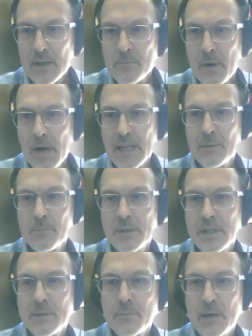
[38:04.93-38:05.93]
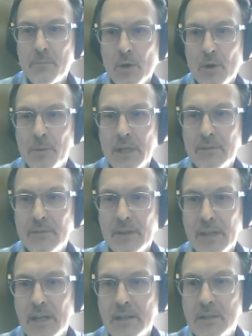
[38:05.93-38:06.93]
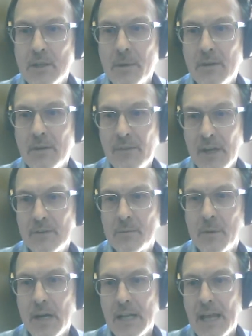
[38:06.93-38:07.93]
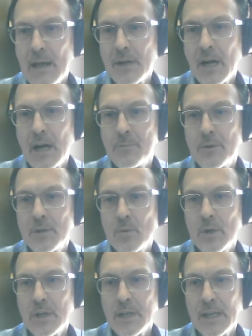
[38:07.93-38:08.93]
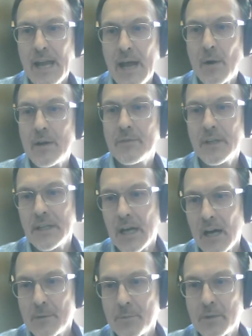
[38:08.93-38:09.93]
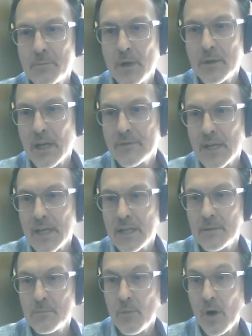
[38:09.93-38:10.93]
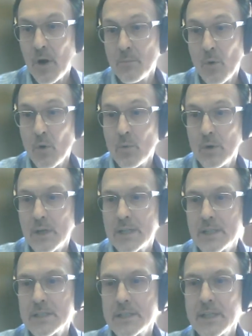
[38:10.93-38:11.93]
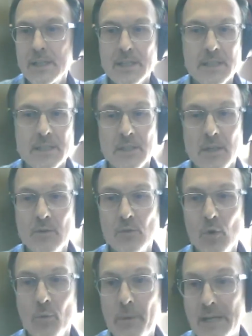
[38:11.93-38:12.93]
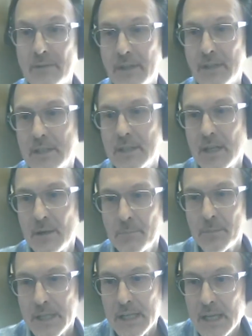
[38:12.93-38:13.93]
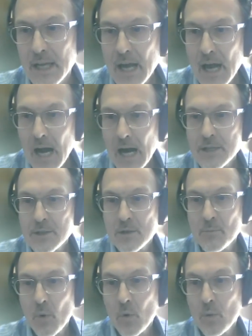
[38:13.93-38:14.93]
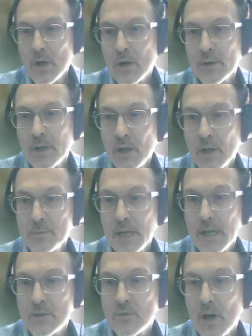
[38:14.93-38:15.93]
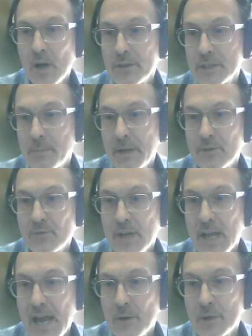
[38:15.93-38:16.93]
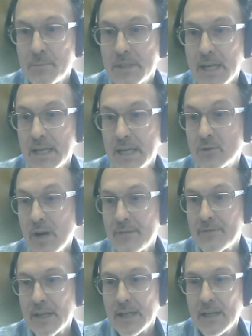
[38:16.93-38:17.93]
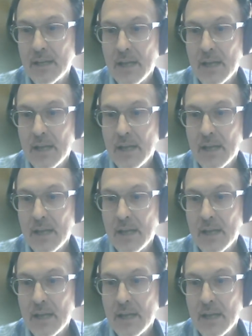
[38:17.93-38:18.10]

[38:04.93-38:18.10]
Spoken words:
My company and my boss believe that they are doing me a favor by allowing hybrid working. However, in hybrid mode, I've taken on more work and see this as an overall benefit to the company. I do more work on home days rather than spend 3 hours per day traveling.